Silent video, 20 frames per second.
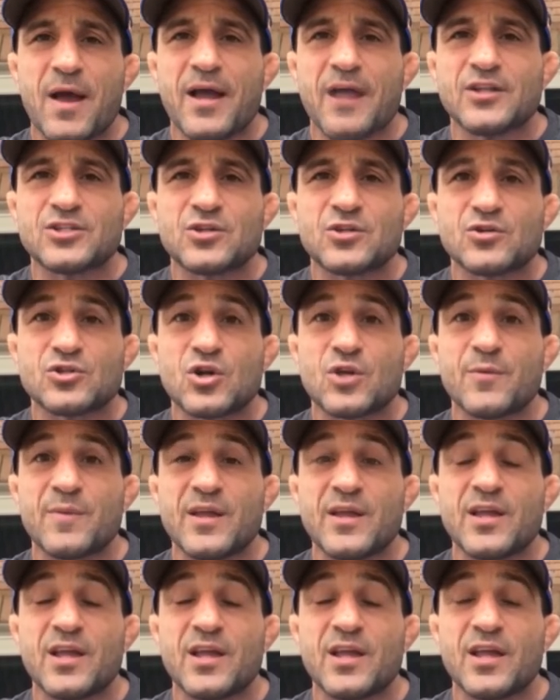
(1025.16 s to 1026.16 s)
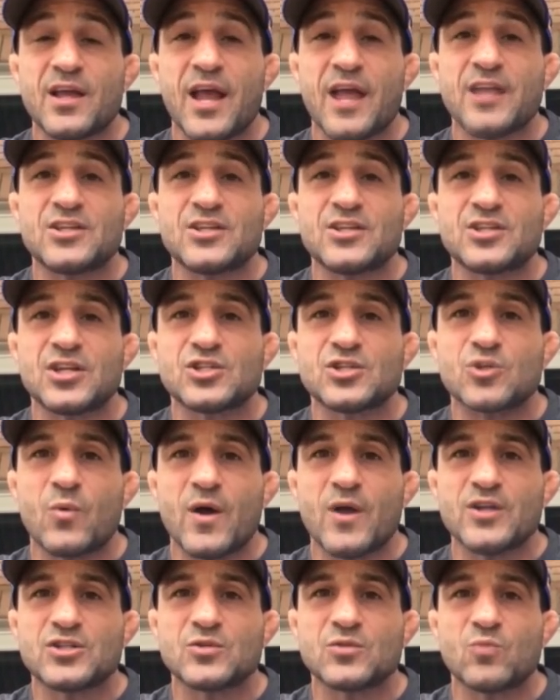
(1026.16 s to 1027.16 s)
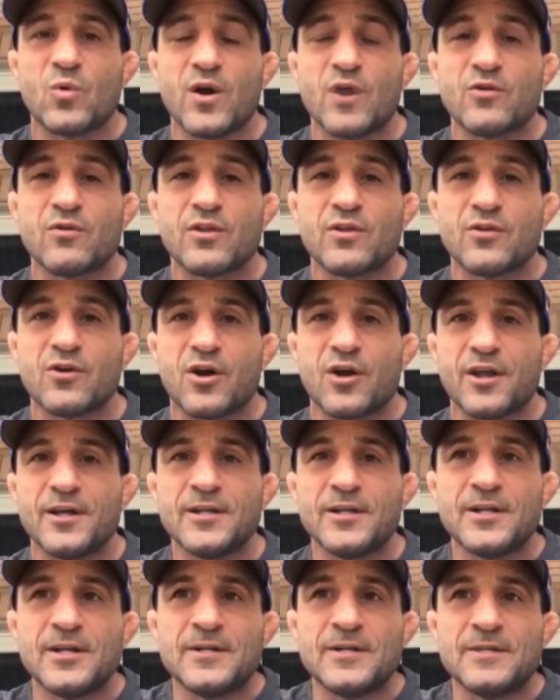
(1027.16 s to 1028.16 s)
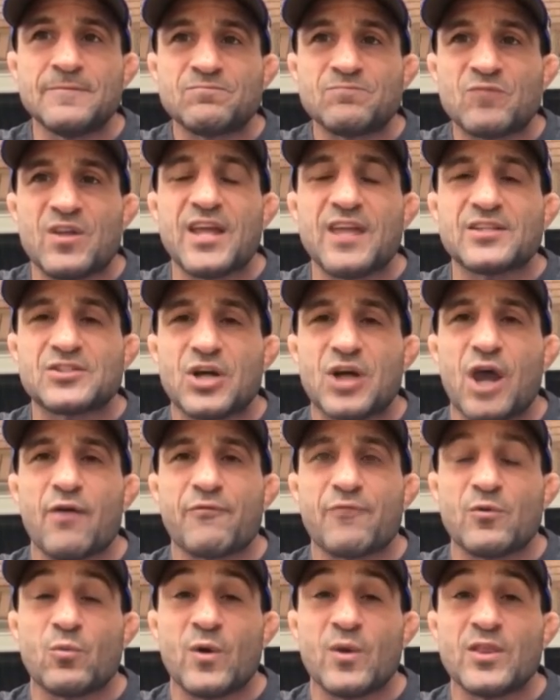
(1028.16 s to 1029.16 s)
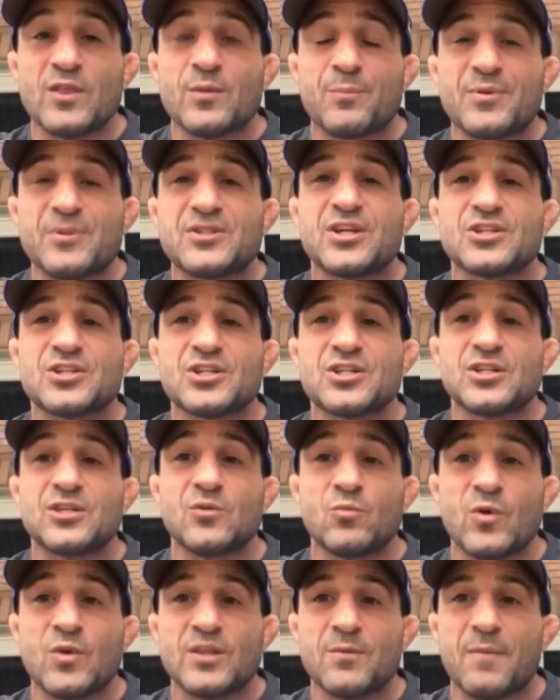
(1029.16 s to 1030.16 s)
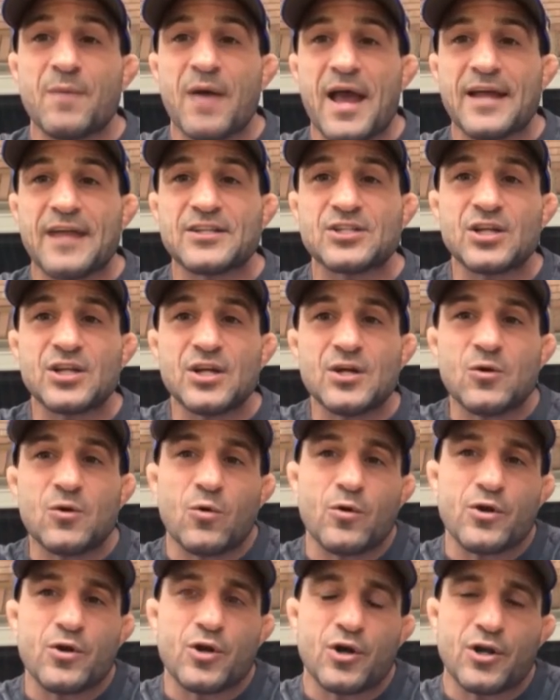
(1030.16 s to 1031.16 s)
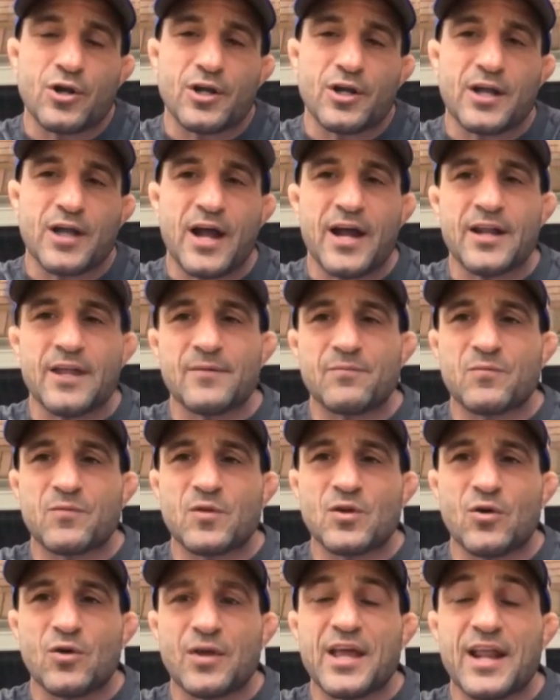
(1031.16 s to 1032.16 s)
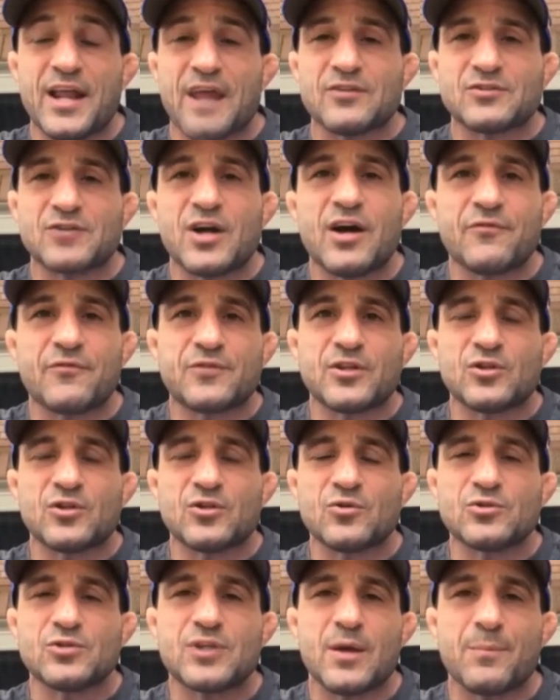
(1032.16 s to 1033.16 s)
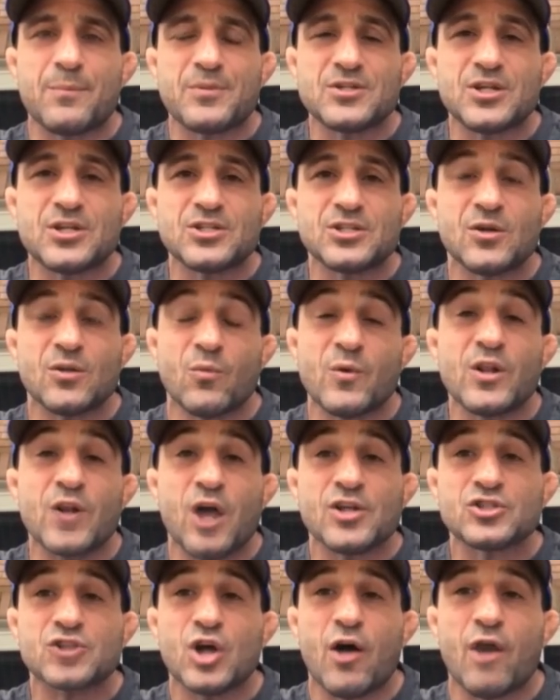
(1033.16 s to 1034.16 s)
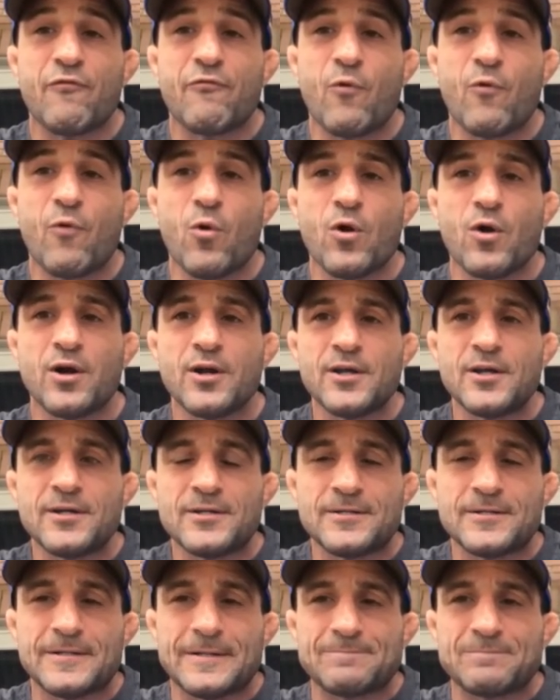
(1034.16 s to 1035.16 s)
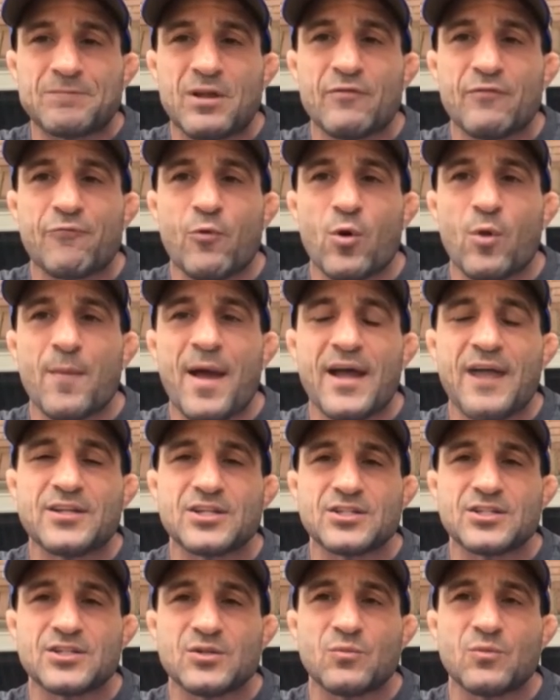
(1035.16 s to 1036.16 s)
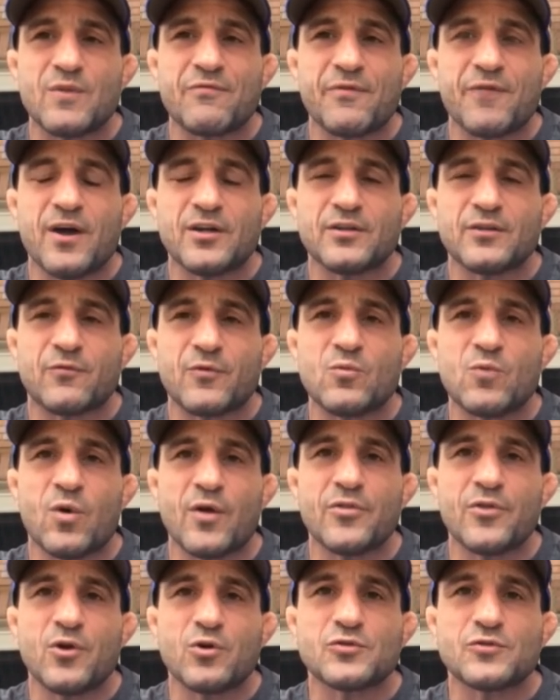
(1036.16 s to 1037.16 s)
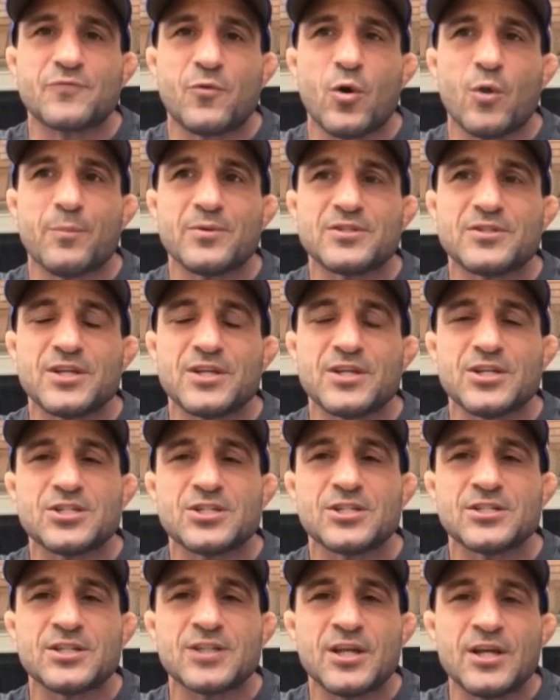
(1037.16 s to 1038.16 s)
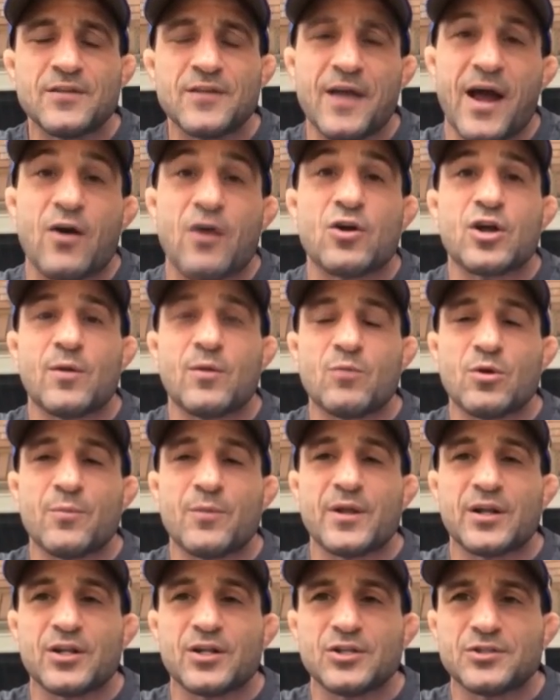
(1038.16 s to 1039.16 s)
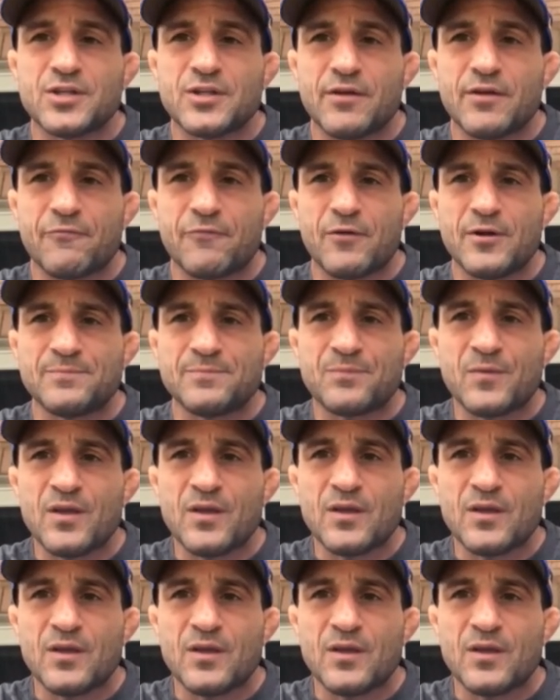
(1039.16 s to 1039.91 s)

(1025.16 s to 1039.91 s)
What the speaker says: match, there's going to be a situation where you're either going to get tough and win the position and win the match, or you're going to kind of, you know, get out cuffed and lose that position. And we lost all four in four matches. And we felt if we won those four positions, the outcome would have been a little different.